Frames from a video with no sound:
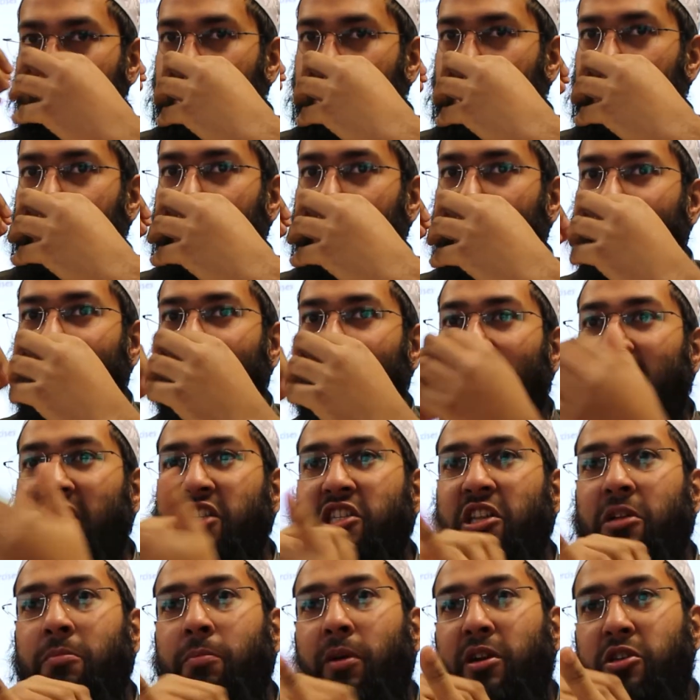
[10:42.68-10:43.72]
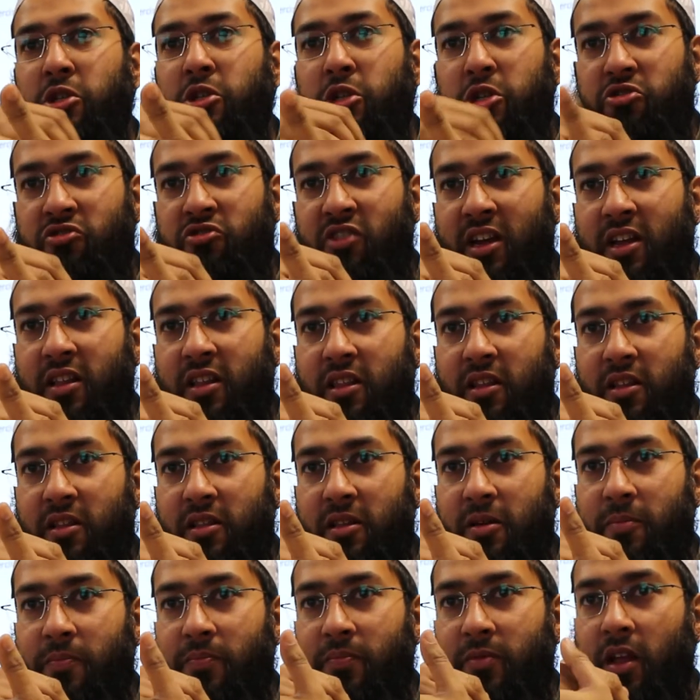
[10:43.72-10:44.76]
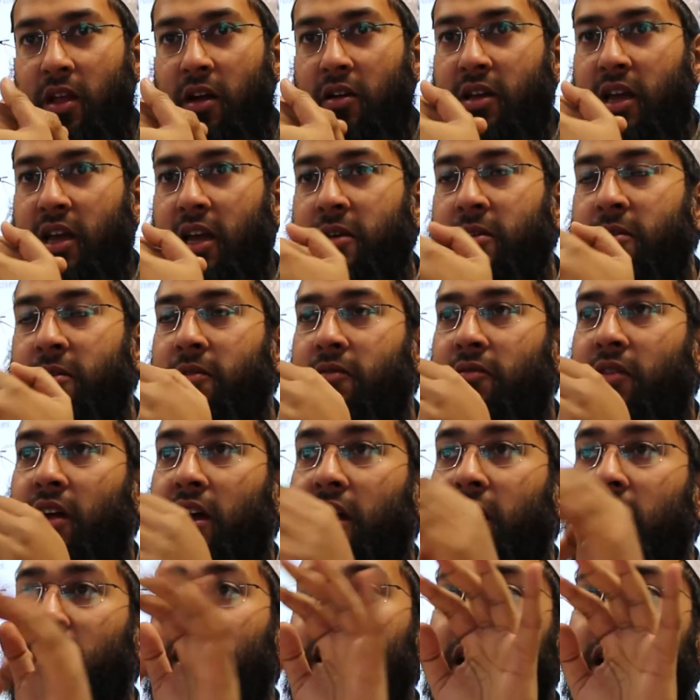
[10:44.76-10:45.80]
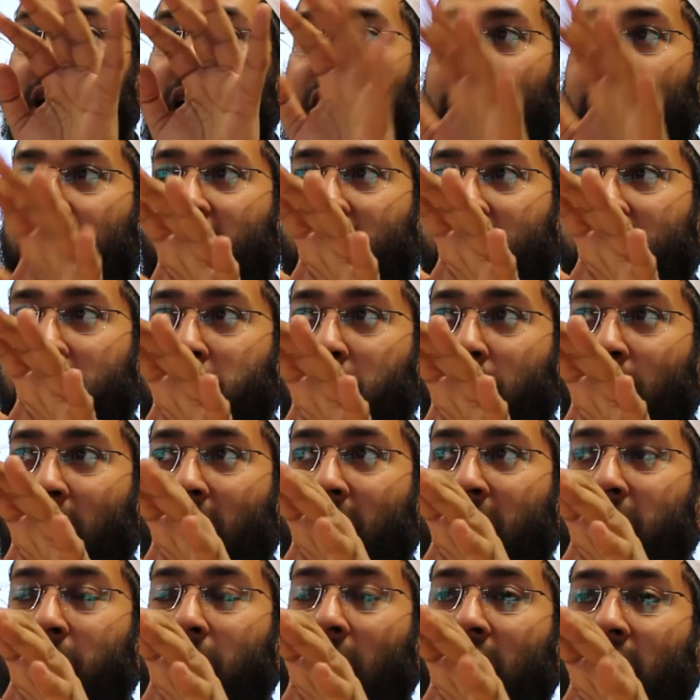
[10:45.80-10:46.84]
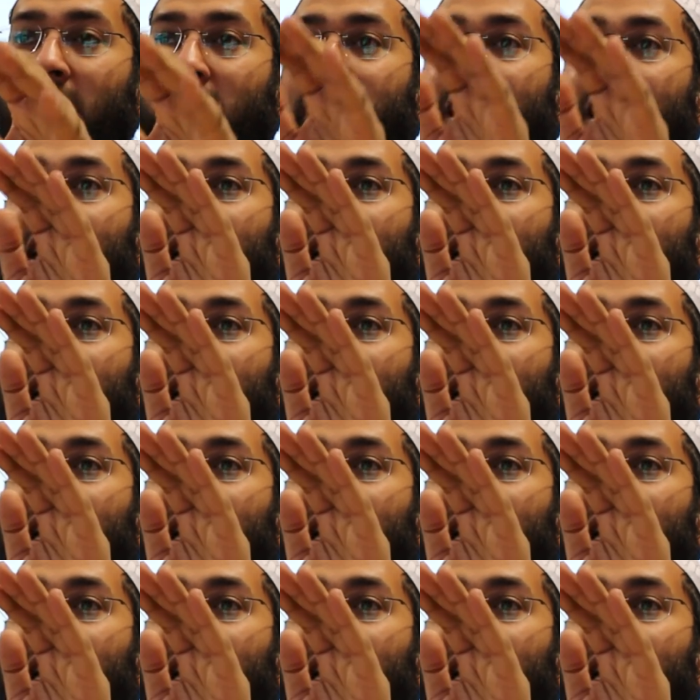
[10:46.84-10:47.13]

just to engage them, but to strengthen them. Okay, right. Other thing to bear in mind,